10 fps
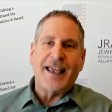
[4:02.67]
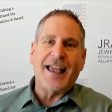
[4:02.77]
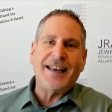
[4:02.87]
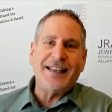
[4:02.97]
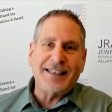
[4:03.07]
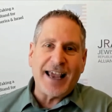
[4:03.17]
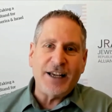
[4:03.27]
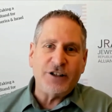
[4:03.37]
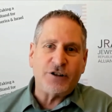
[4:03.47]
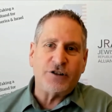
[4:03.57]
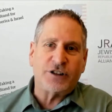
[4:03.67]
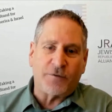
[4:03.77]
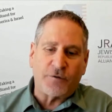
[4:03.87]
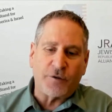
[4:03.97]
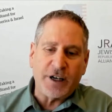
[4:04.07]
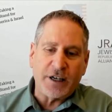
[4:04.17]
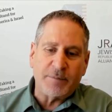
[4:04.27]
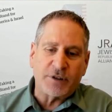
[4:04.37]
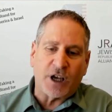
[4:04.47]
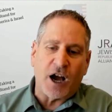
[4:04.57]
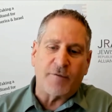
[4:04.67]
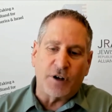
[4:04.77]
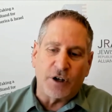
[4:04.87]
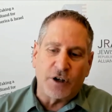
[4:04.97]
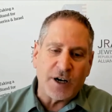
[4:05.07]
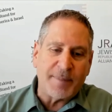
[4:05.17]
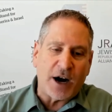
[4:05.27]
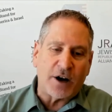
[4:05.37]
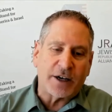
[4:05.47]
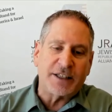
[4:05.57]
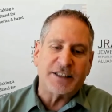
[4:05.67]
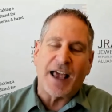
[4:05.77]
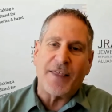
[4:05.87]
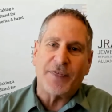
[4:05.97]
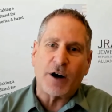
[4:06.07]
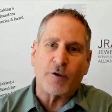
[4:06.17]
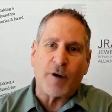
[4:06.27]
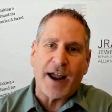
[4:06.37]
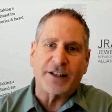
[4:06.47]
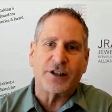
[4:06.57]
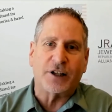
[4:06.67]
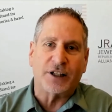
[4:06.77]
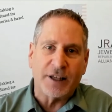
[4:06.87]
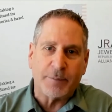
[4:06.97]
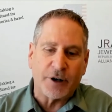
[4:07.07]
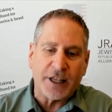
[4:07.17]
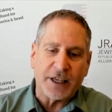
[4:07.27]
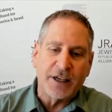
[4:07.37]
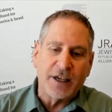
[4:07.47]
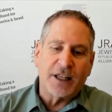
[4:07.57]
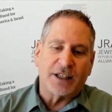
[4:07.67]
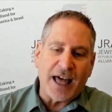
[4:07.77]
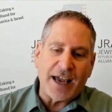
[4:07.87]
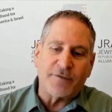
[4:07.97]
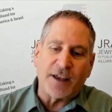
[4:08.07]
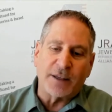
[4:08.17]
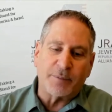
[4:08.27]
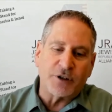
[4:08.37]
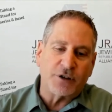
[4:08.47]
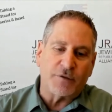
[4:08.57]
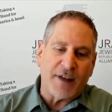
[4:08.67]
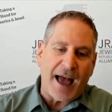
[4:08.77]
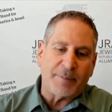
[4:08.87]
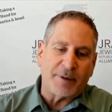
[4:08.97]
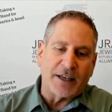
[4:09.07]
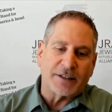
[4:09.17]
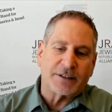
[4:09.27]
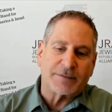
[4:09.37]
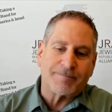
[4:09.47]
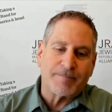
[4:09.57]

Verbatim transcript: It endangers the freedoms of good Americans and their right to liberty, life, and the pursuit of happiness.